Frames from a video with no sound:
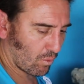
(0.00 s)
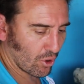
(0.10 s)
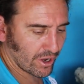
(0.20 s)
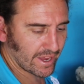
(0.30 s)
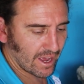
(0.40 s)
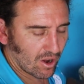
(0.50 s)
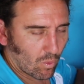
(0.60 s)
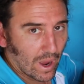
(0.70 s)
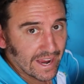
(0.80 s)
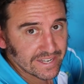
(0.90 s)
to work out
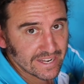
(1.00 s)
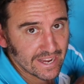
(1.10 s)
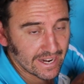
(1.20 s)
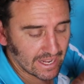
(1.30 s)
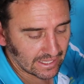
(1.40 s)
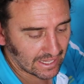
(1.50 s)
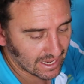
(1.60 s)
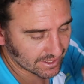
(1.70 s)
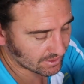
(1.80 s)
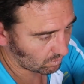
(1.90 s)
a way to get
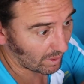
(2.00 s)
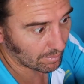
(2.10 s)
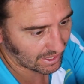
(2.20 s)
one